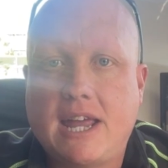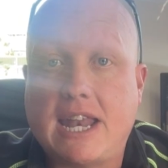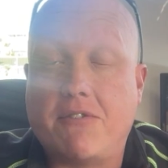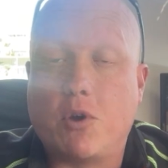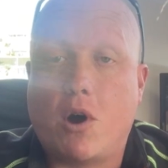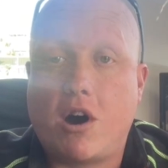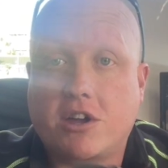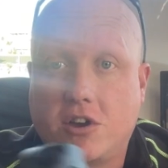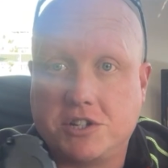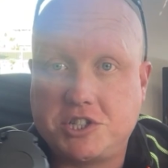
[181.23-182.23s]
Now if you are
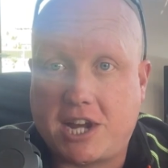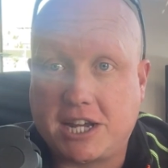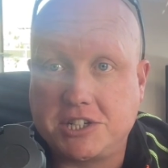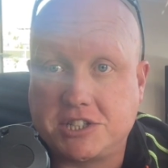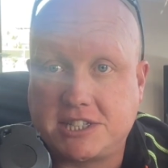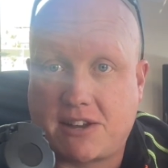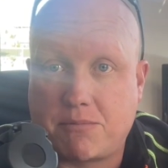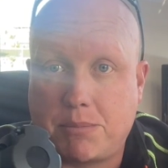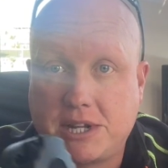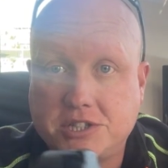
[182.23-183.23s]
going to change the
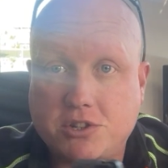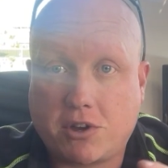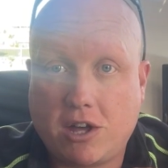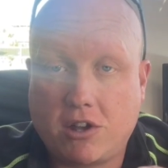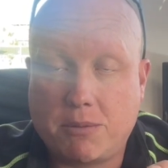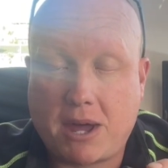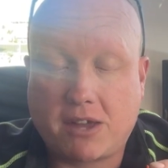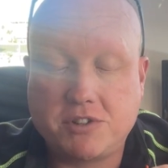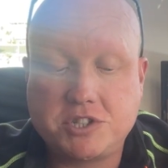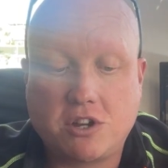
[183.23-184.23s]
7-pin socket on the back
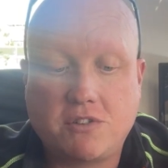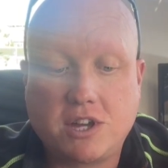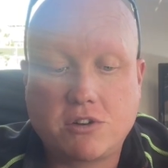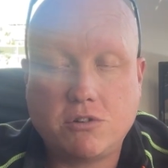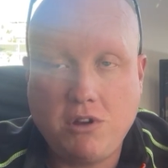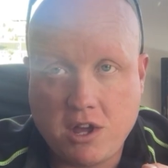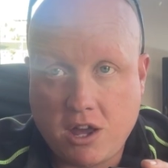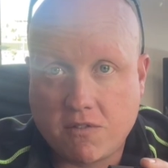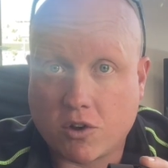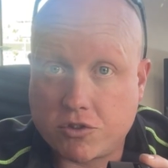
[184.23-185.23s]
of your tow vehicle,
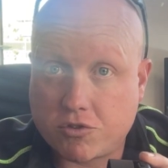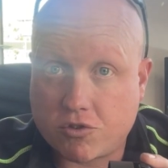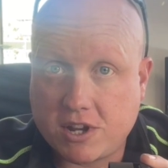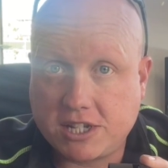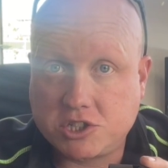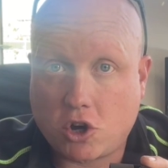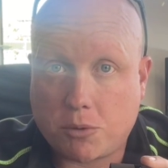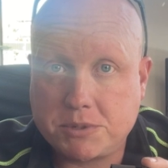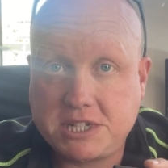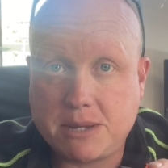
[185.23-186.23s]
I've got 3
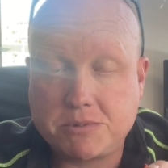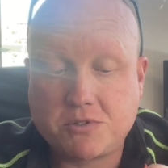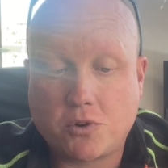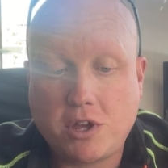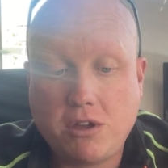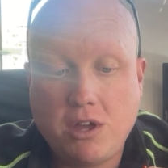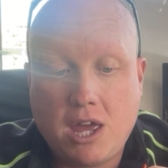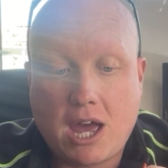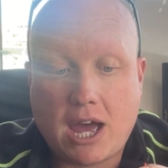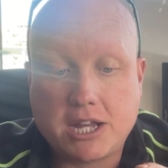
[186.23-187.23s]
top tips for you.
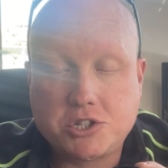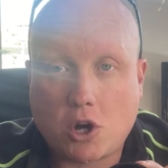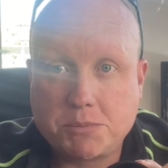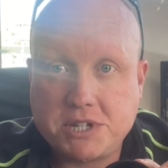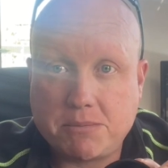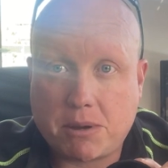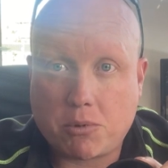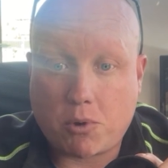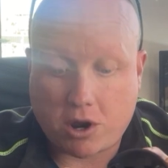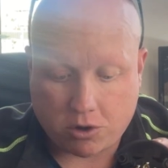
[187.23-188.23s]
Top tip
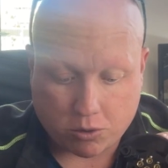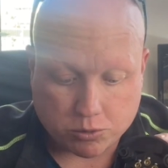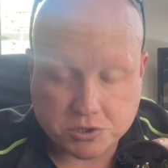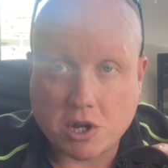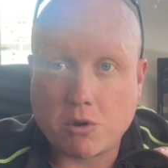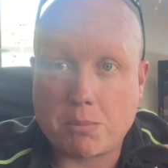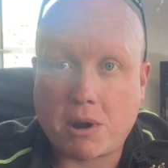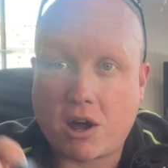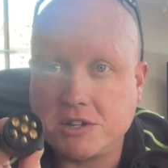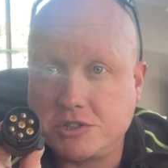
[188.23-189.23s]
number 1 also
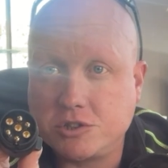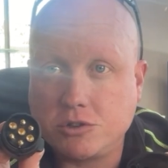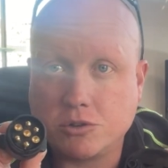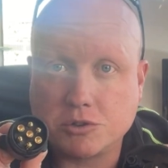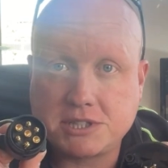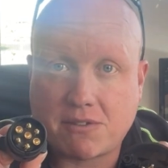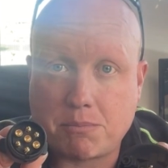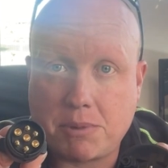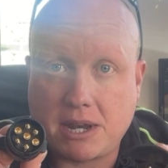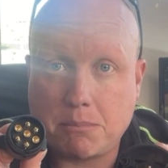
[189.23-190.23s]
applies to your
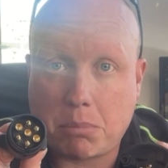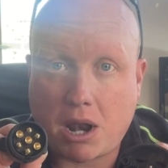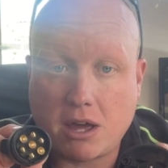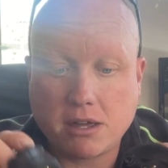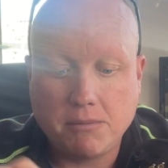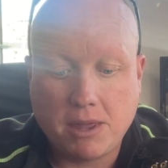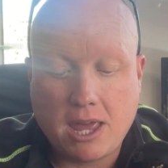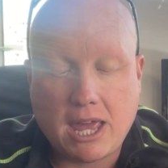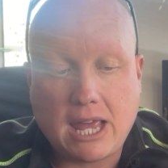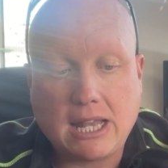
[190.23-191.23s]
7-pin plug,
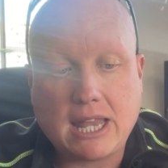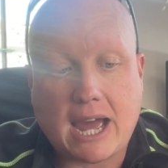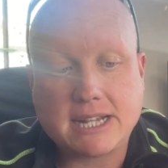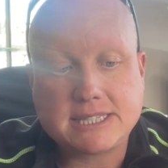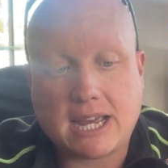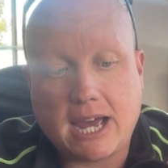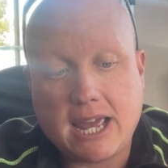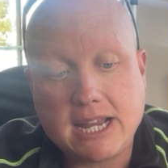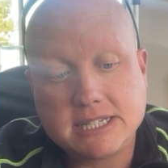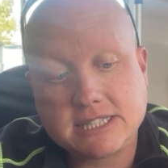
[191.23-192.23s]
in that
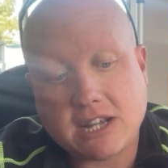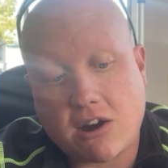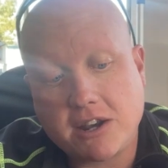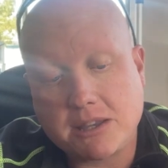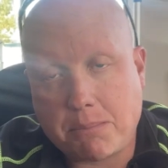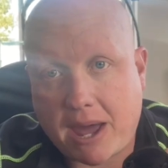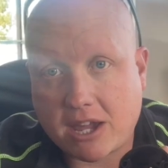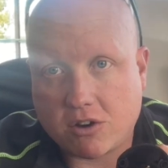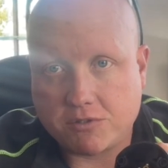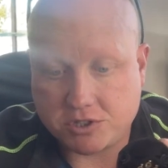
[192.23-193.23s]
inside the
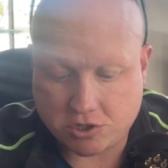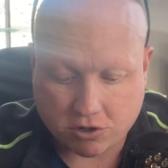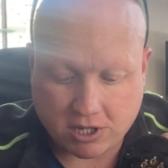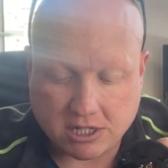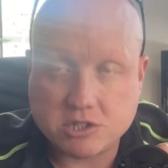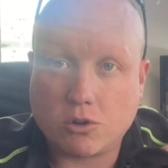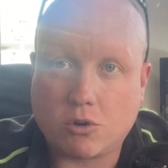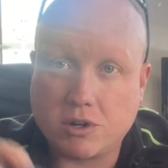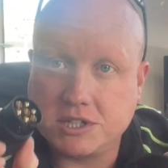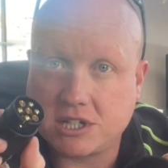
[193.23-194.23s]
back of the socket
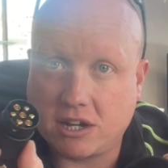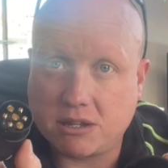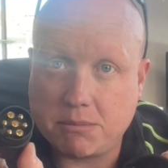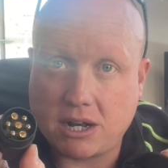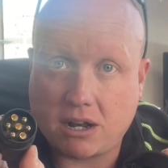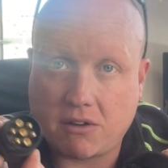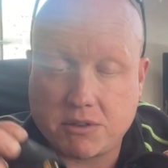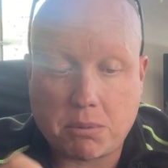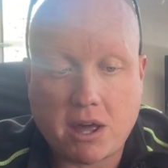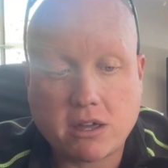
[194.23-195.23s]
or inside the middle of
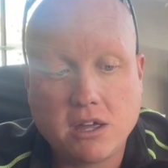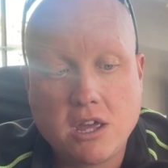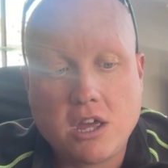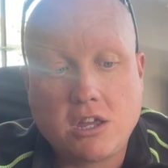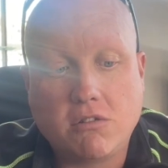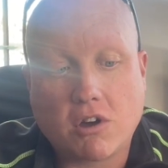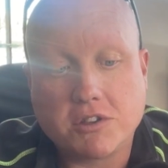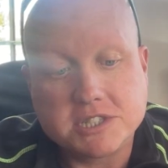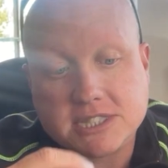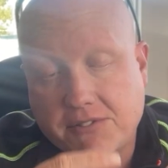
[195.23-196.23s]
the plug, you've got
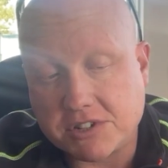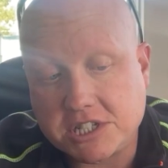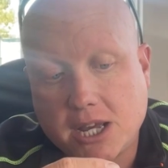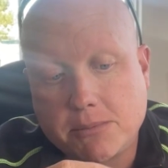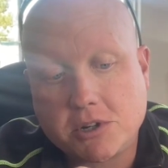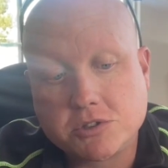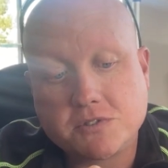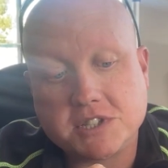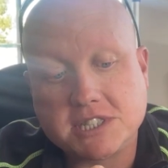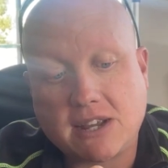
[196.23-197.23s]
the 7 terminals
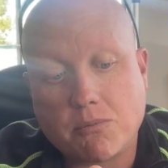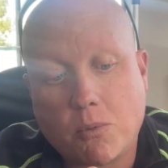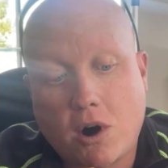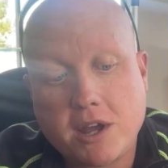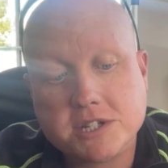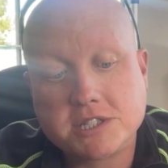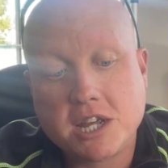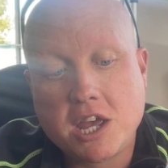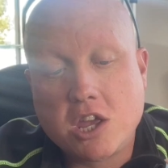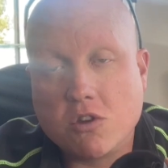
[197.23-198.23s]
for the 7 wires.
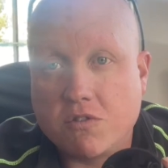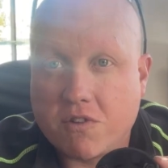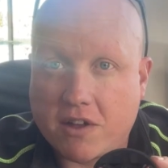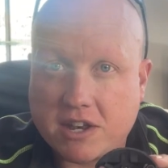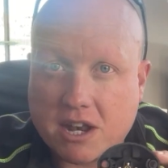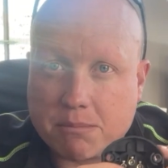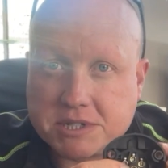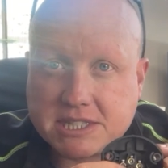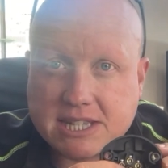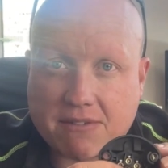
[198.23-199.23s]
You'll find that number
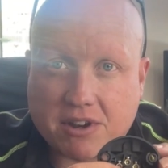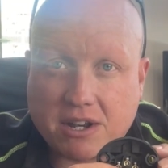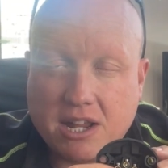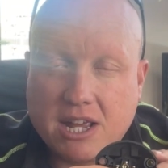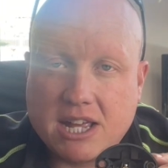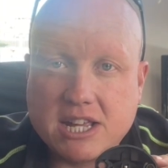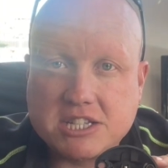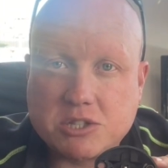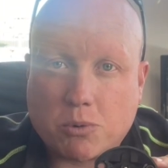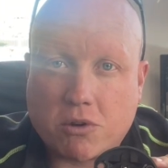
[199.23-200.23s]
7
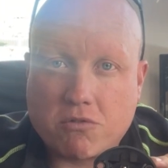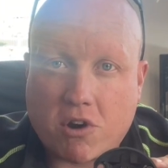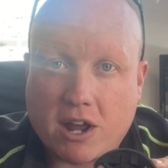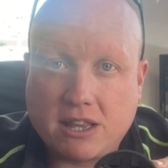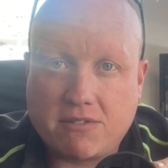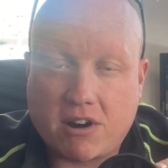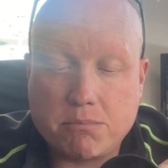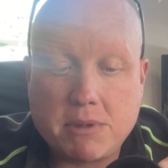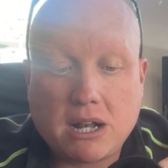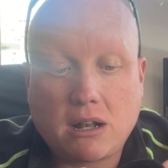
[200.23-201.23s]
is the one right in the very
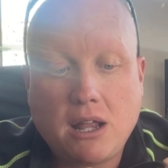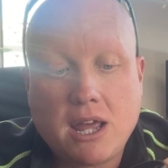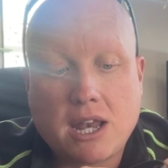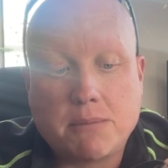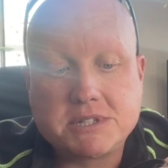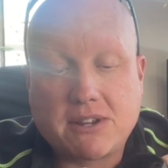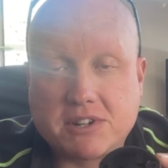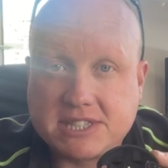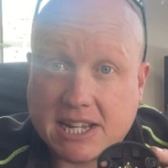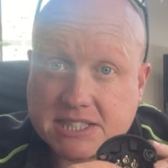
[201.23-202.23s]
middle. Number 7
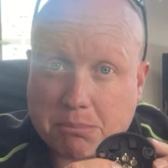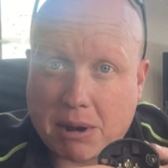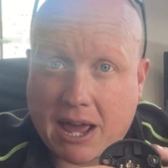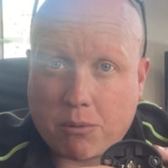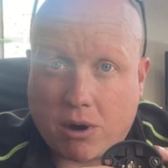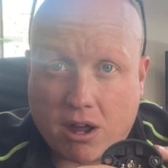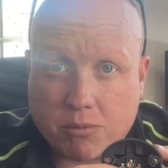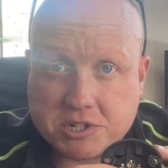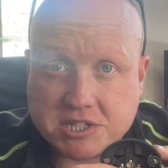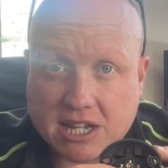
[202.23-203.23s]
takes the black wire,
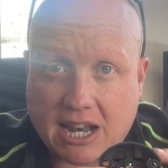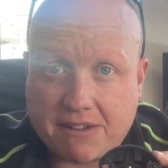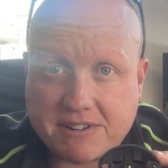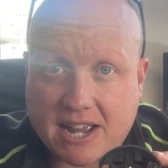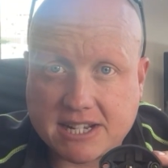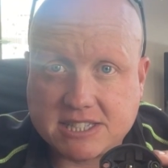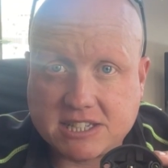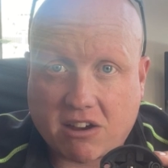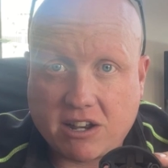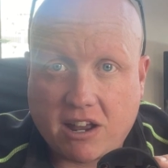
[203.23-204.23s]
which is the left-hand
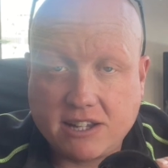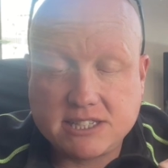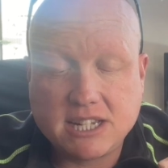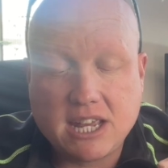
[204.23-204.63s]
side light.